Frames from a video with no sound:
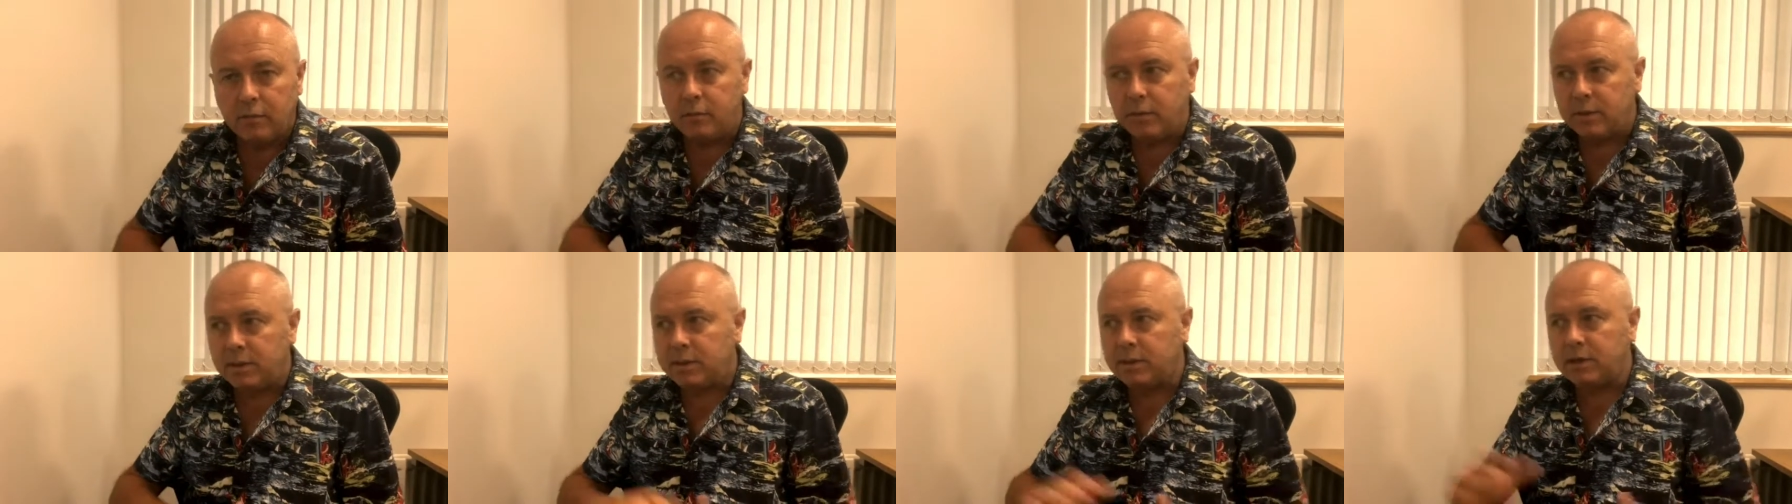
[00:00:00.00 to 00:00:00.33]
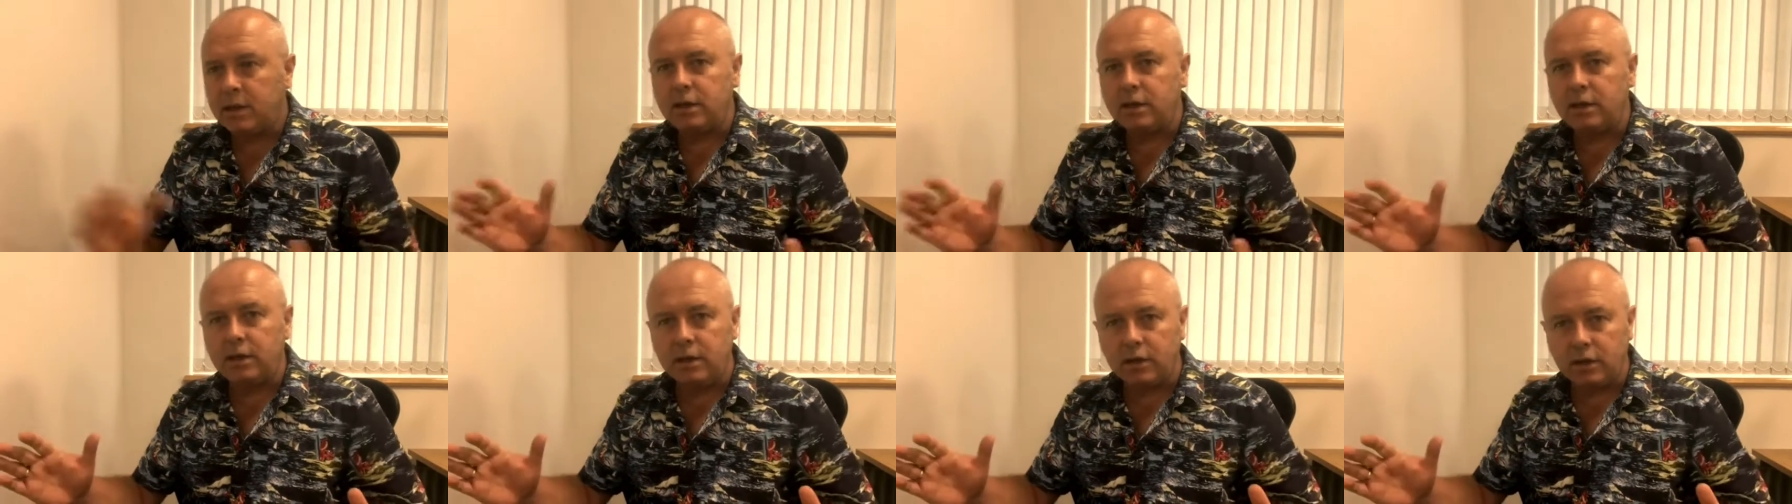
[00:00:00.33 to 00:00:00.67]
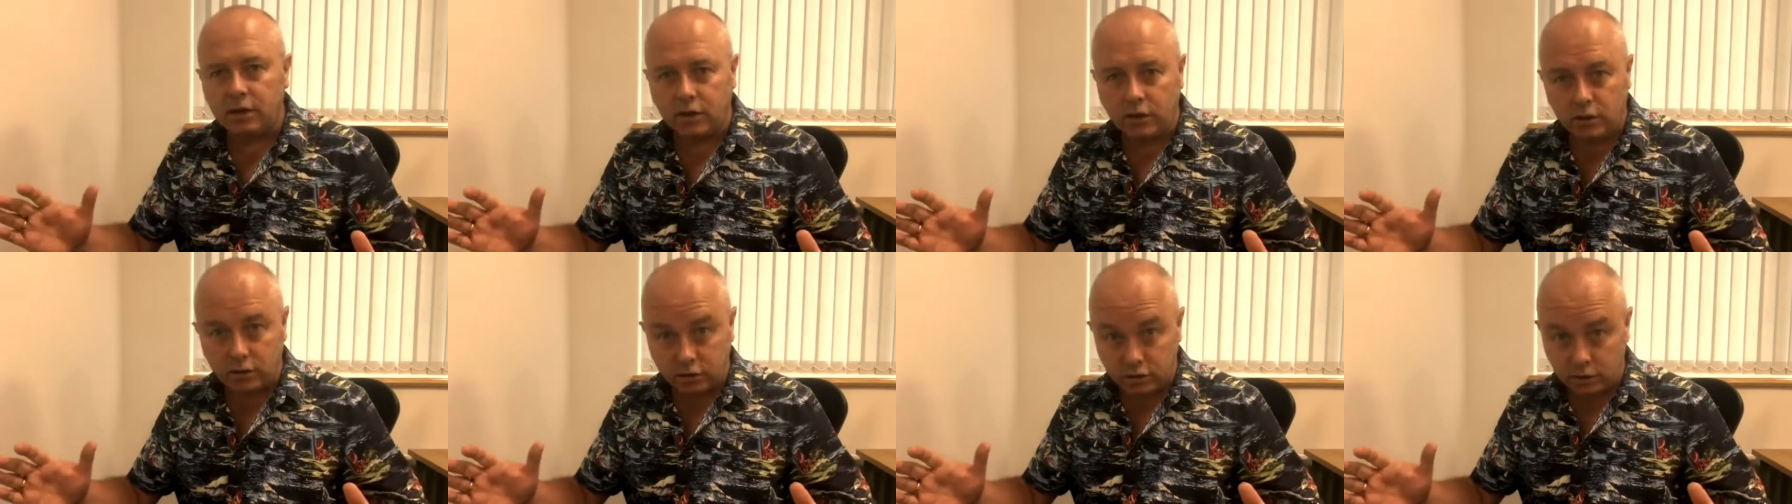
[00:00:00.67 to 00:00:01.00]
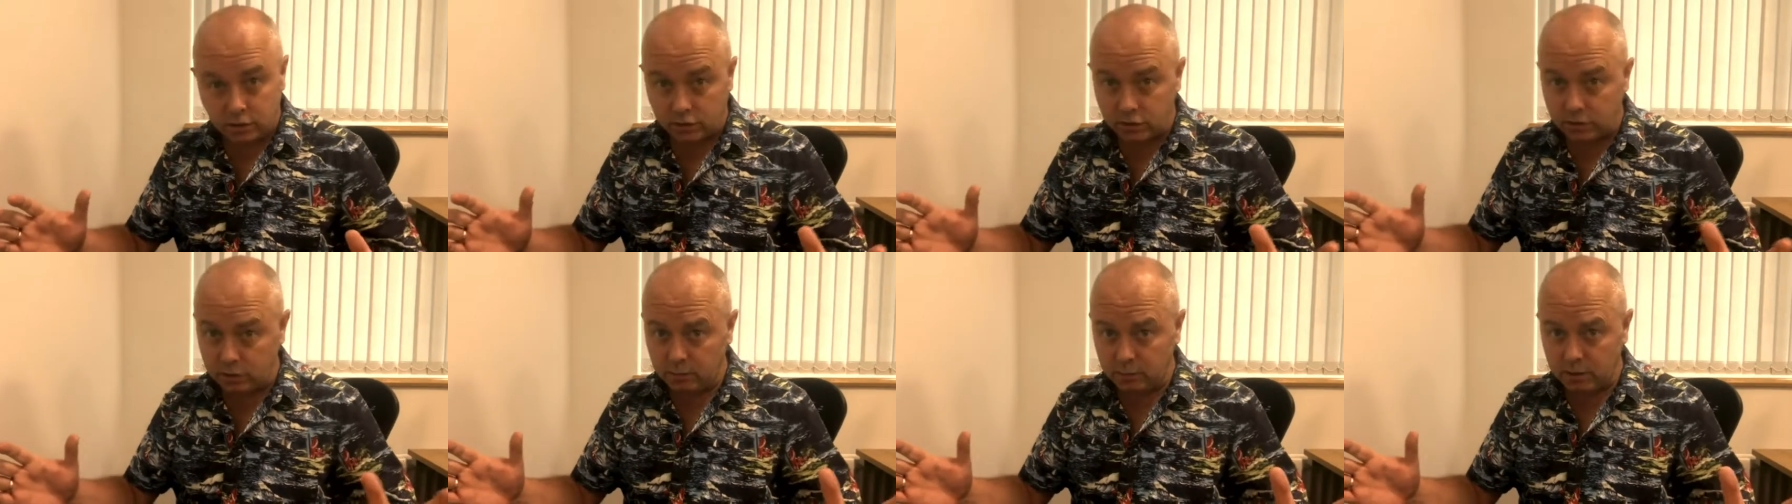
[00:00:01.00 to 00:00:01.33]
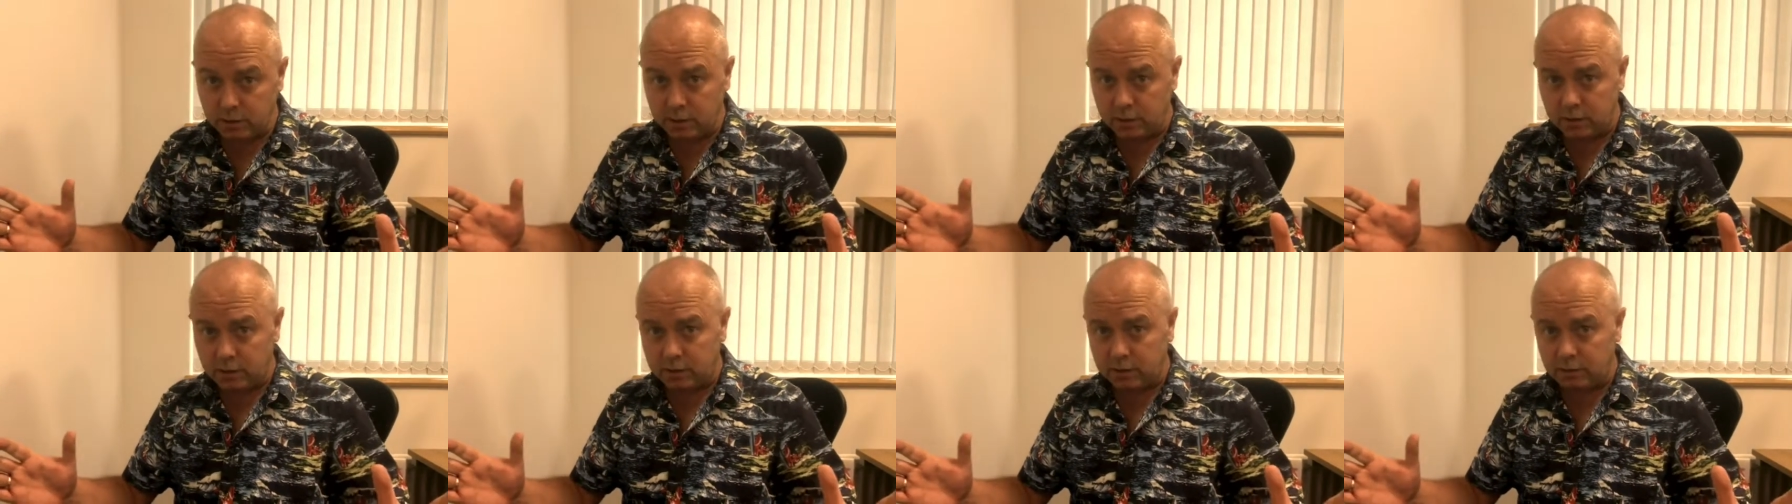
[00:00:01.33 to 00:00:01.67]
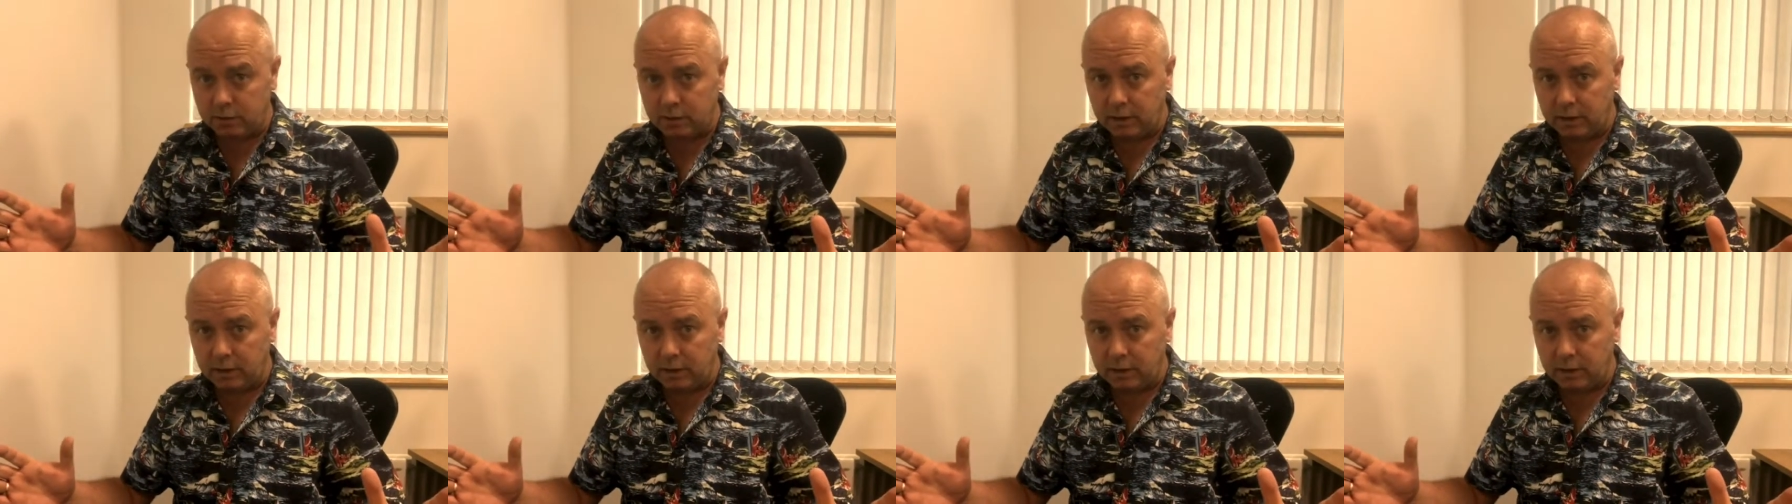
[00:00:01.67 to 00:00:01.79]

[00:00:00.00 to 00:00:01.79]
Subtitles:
be standing the cost, because somebody's got to